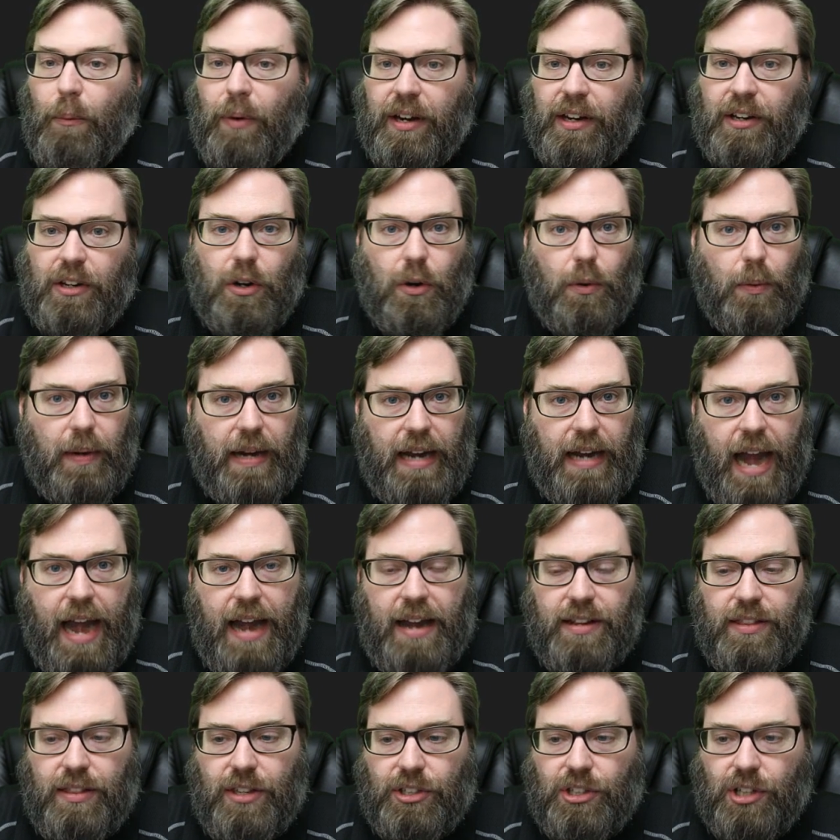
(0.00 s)
when it
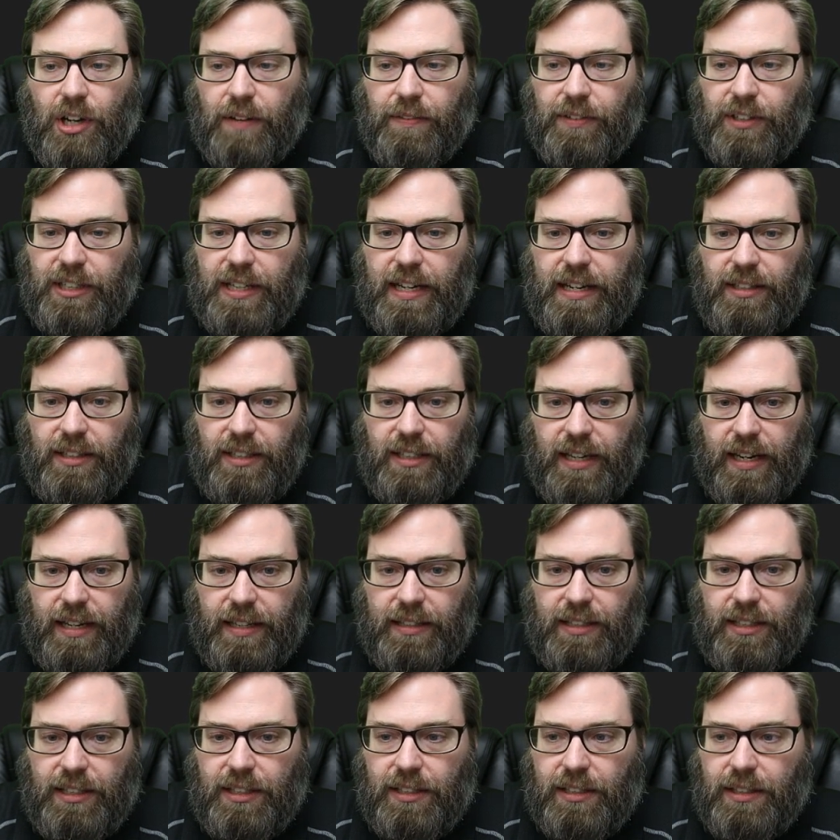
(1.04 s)
created the service
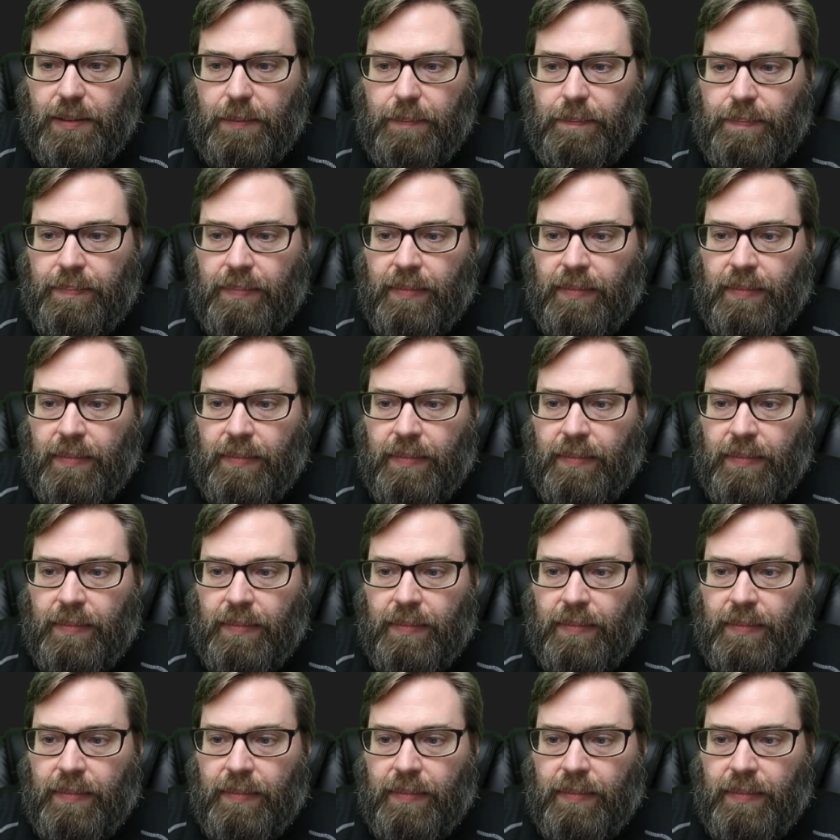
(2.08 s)
instance.